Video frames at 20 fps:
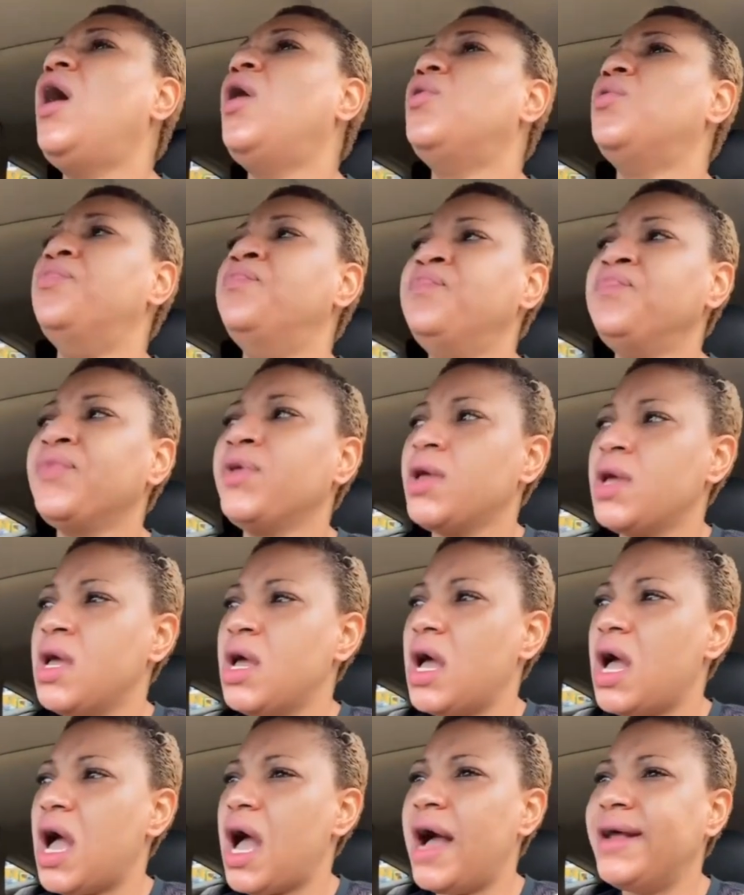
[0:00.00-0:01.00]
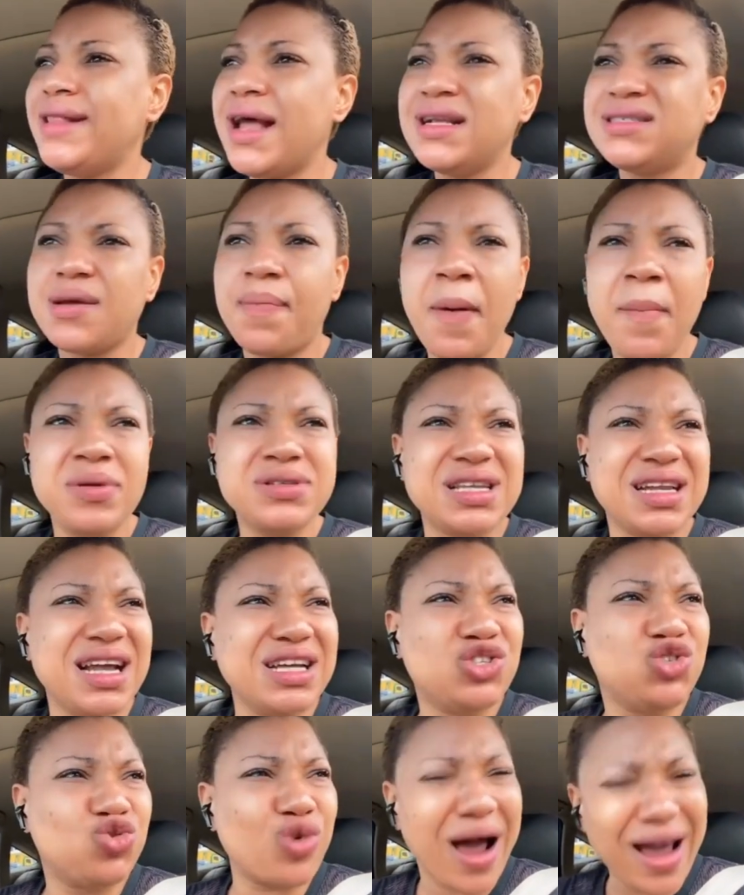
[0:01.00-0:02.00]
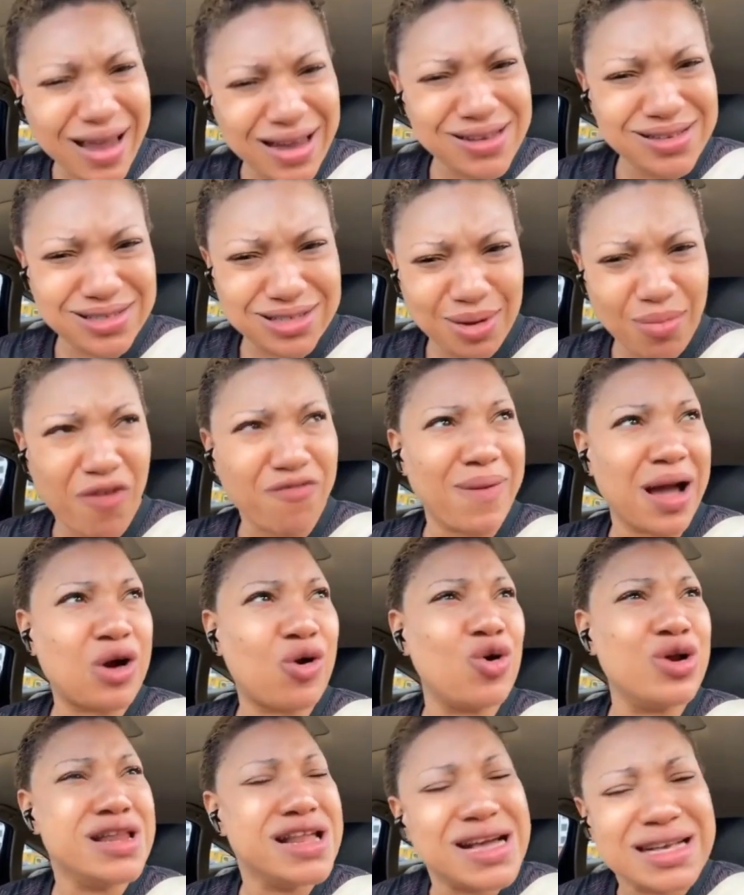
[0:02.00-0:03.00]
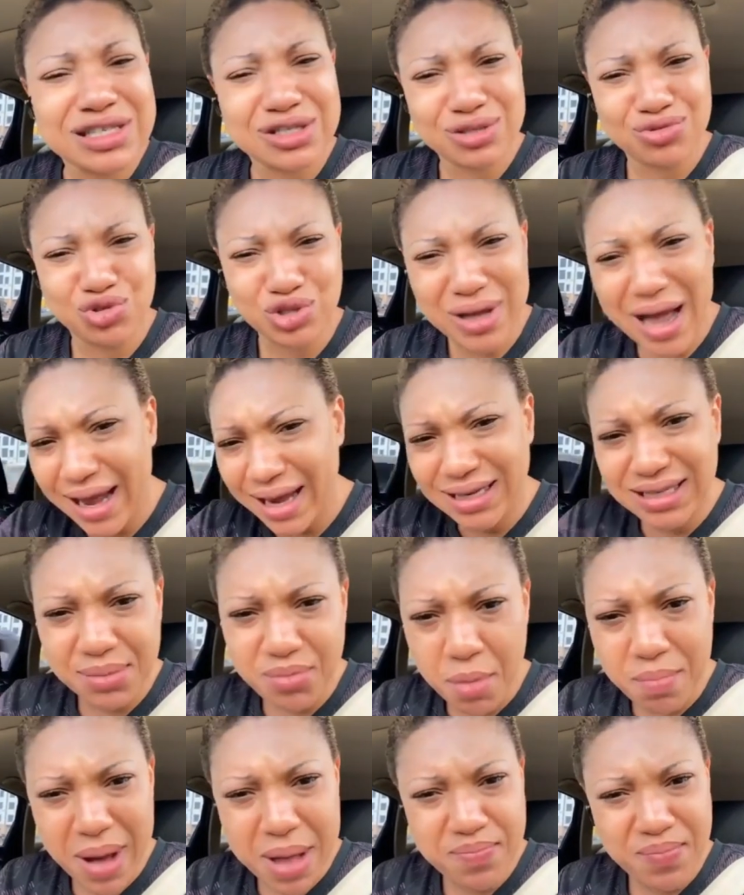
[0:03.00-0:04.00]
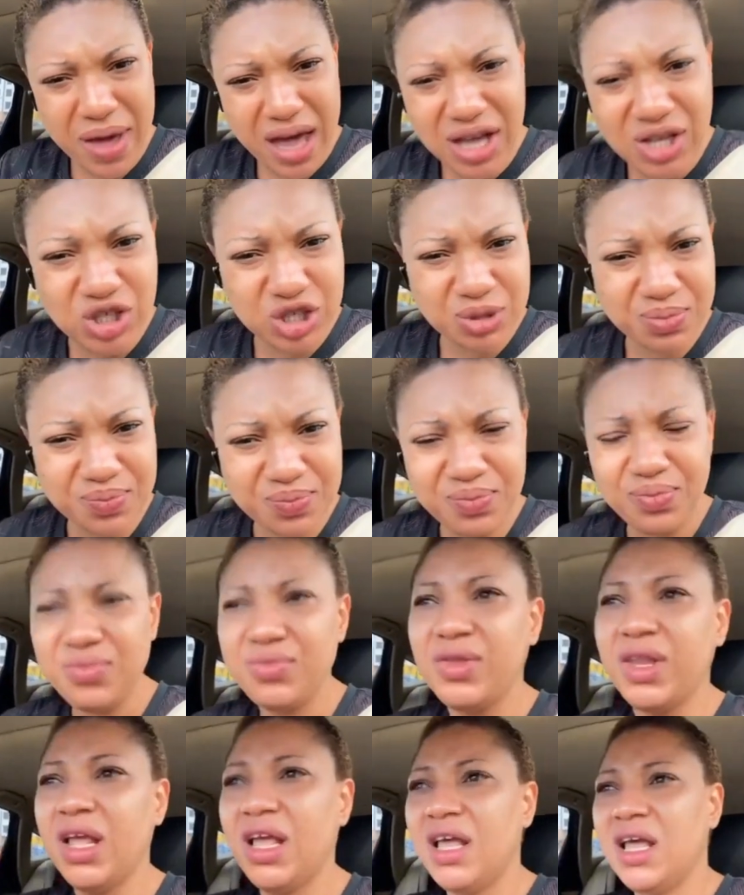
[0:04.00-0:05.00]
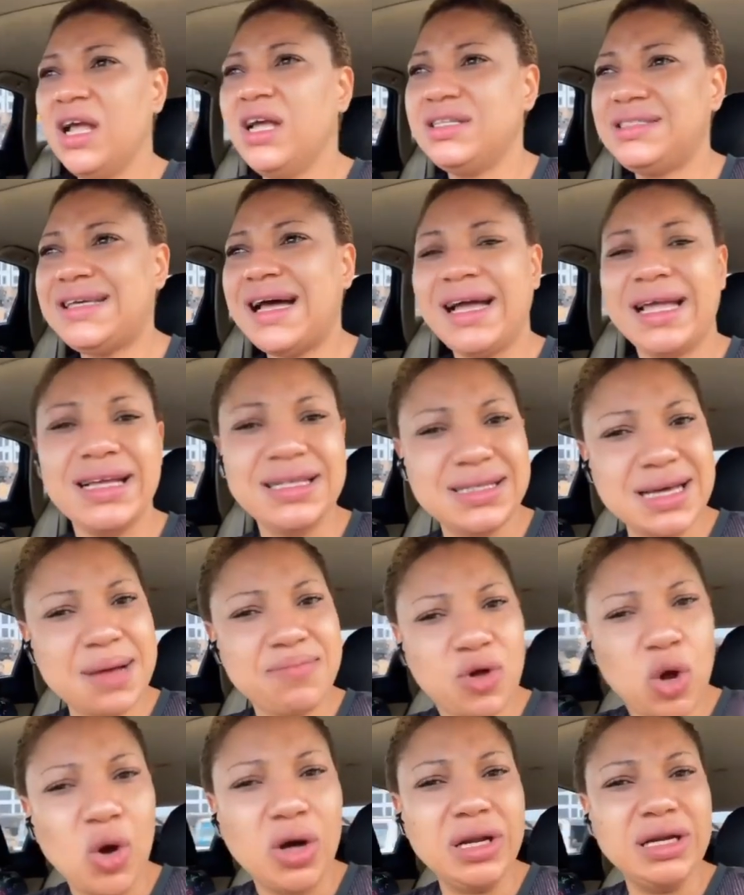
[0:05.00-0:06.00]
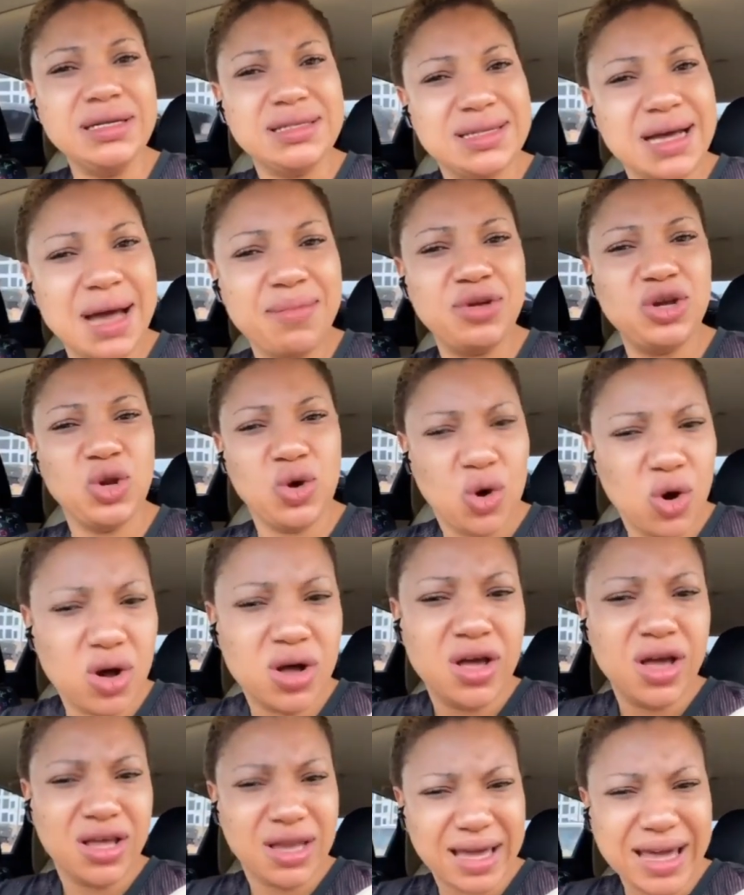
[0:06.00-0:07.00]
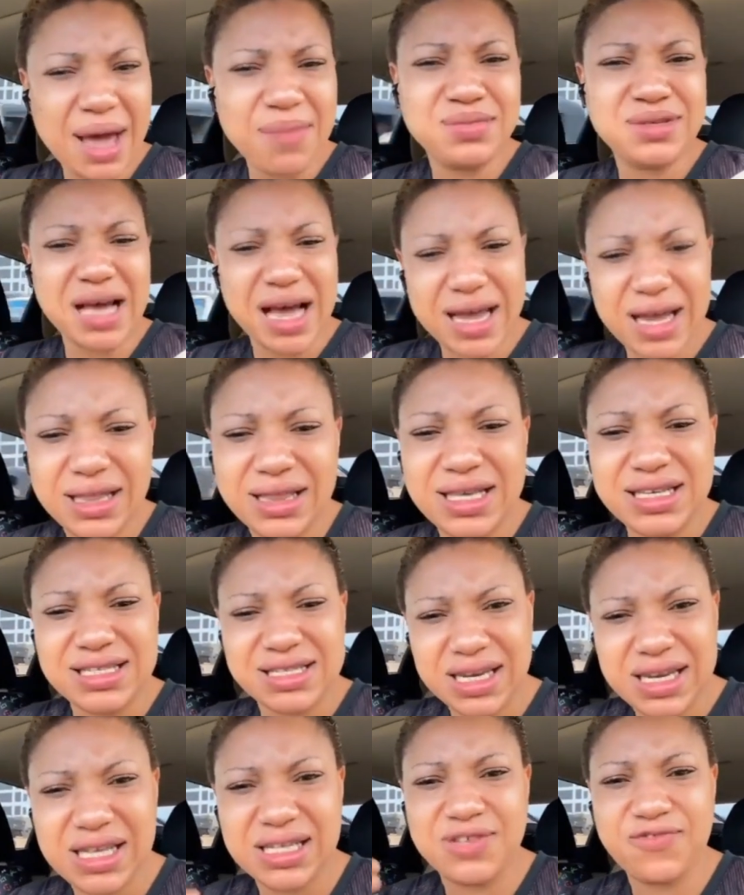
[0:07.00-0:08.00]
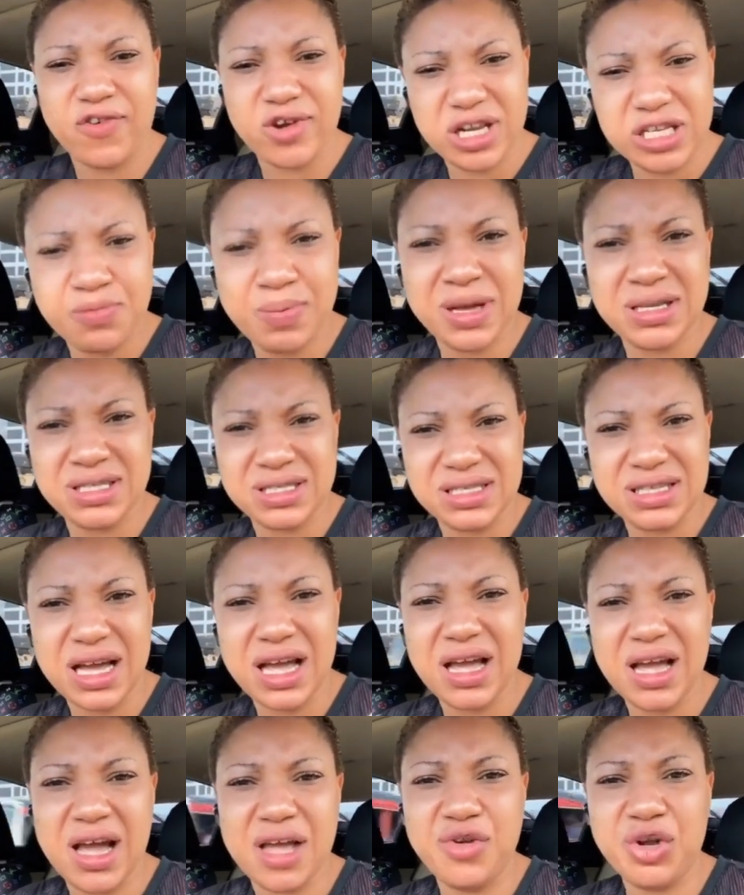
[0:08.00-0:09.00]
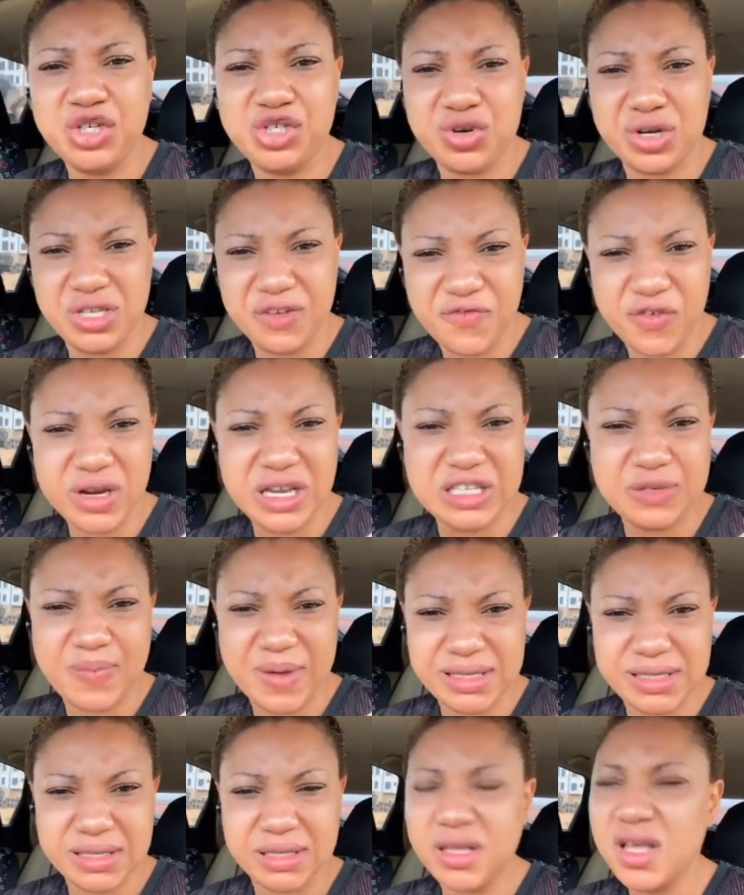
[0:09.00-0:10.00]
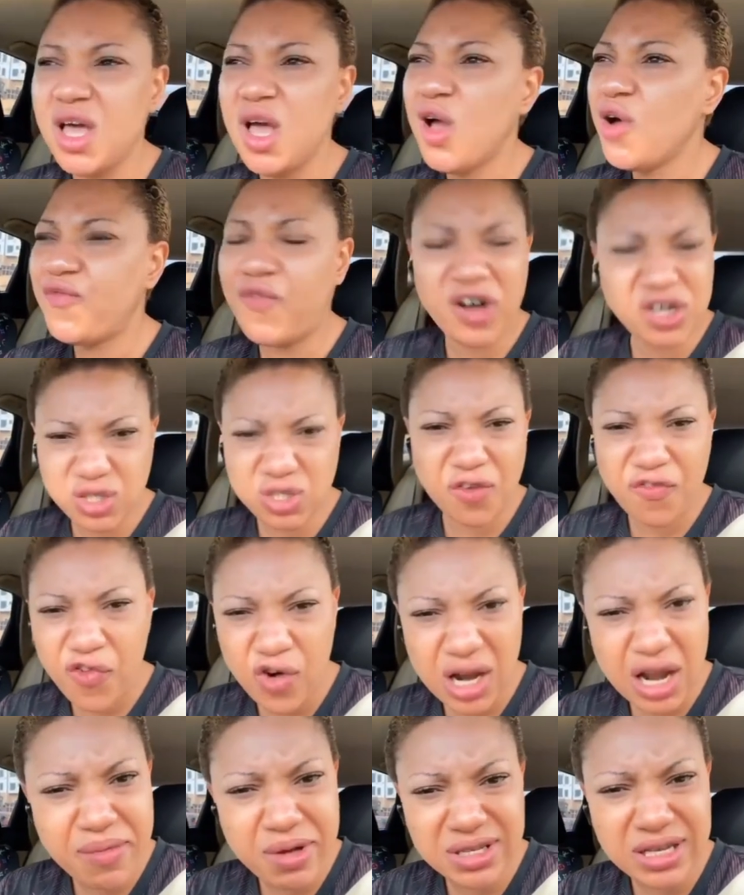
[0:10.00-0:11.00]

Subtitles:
and then some people started dragging some of my colleagues, tagging them on my page, tagging them, calling them. You know, they kept tagging, this thing is for this person. I know she wrote it for this person. First of all, let me tell you something.